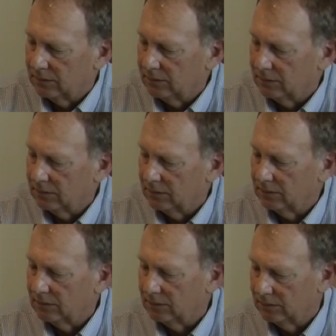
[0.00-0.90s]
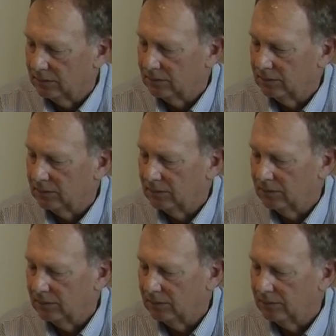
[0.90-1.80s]

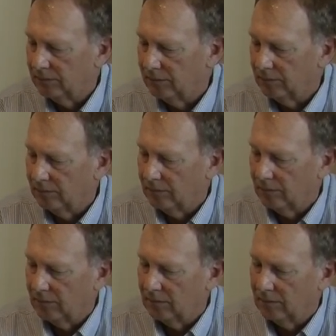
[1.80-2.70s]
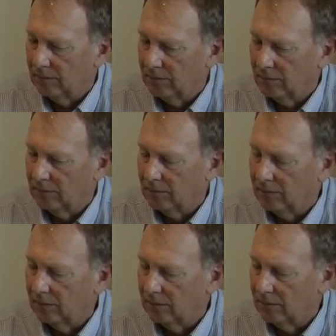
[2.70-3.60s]

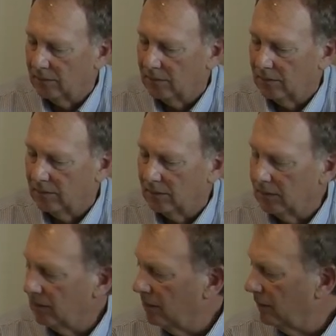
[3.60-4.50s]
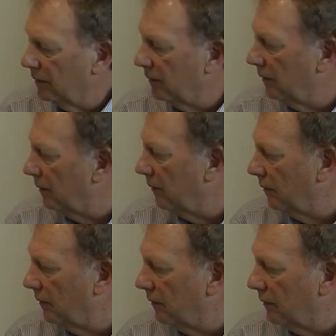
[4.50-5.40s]

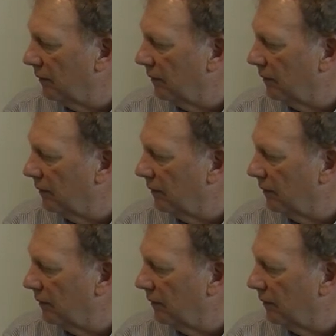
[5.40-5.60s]
[no speech]